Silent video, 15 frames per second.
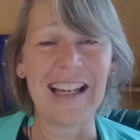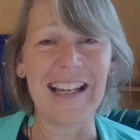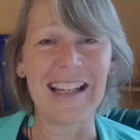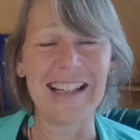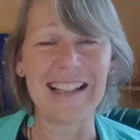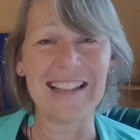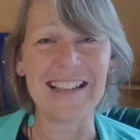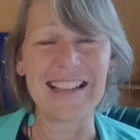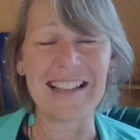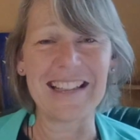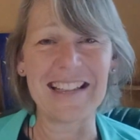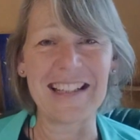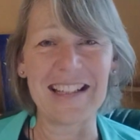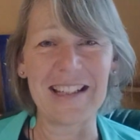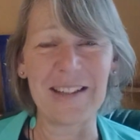And
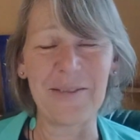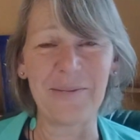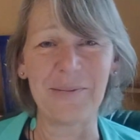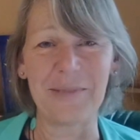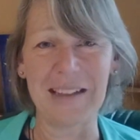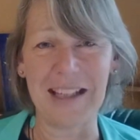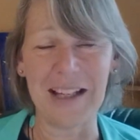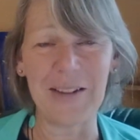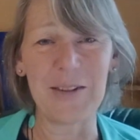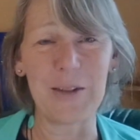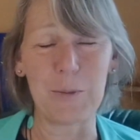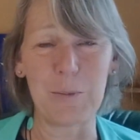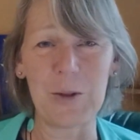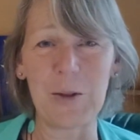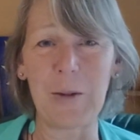
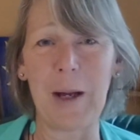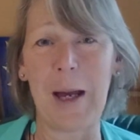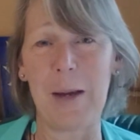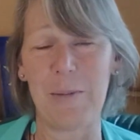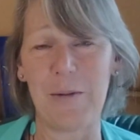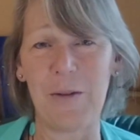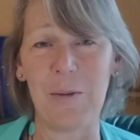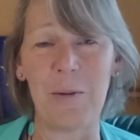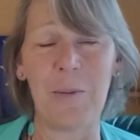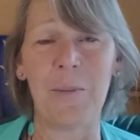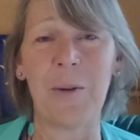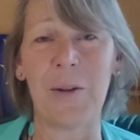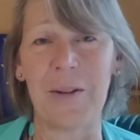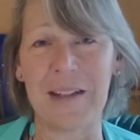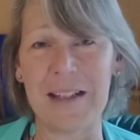subscribe if you want
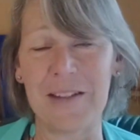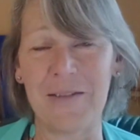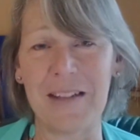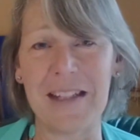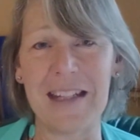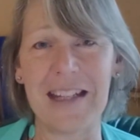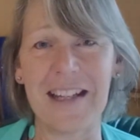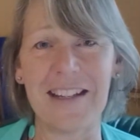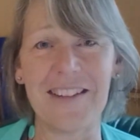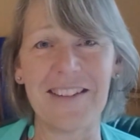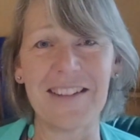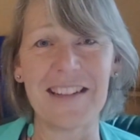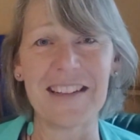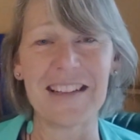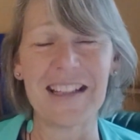more of these
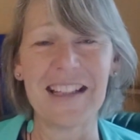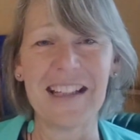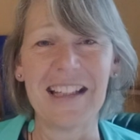videos.